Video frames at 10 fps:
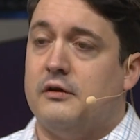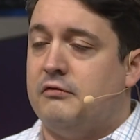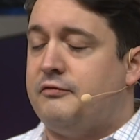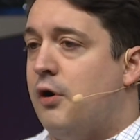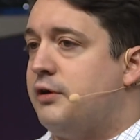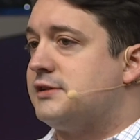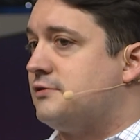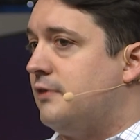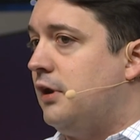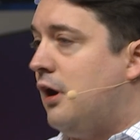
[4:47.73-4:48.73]
The focus
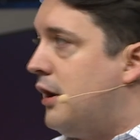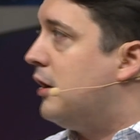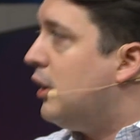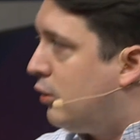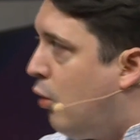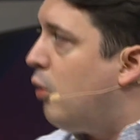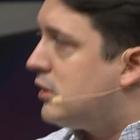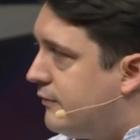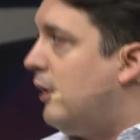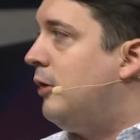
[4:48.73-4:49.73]
is really on a
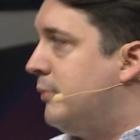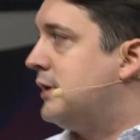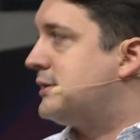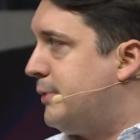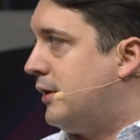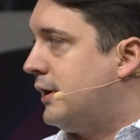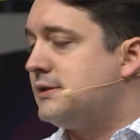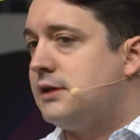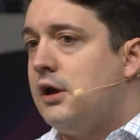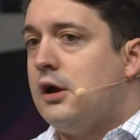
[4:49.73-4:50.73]
core development
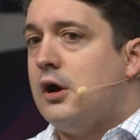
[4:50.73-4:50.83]
experience.